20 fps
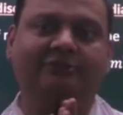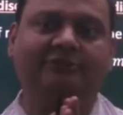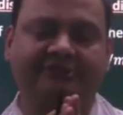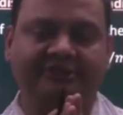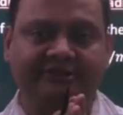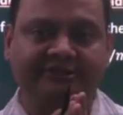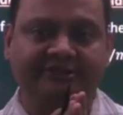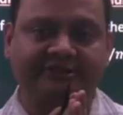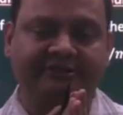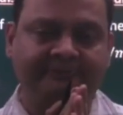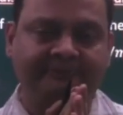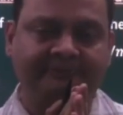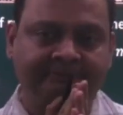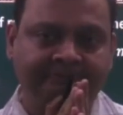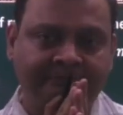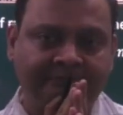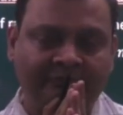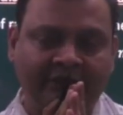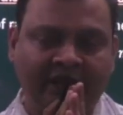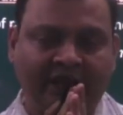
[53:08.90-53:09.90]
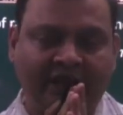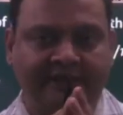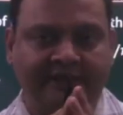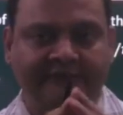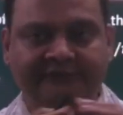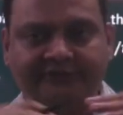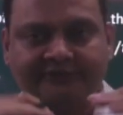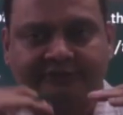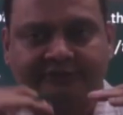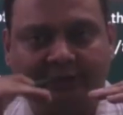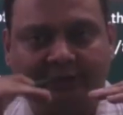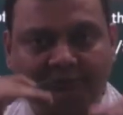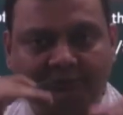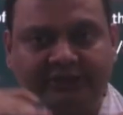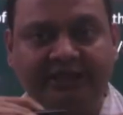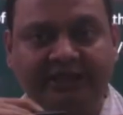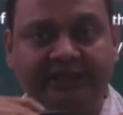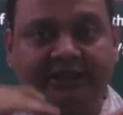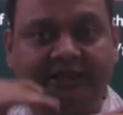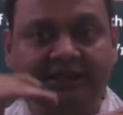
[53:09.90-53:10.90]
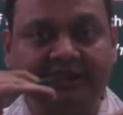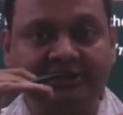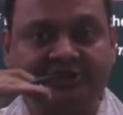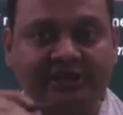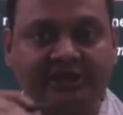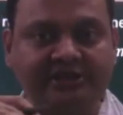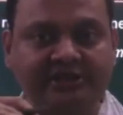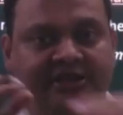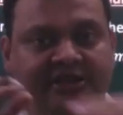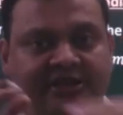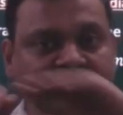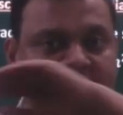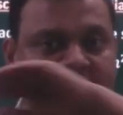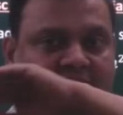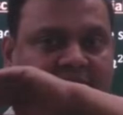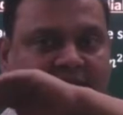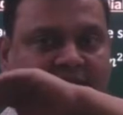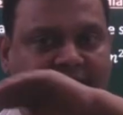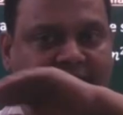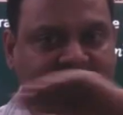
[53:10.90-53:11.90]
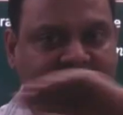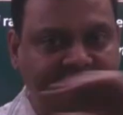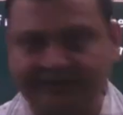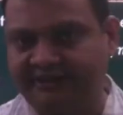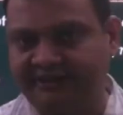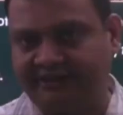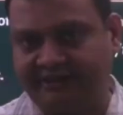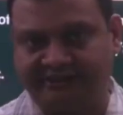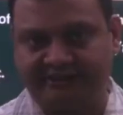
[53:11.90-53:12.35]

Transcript: is if something is changing continuously.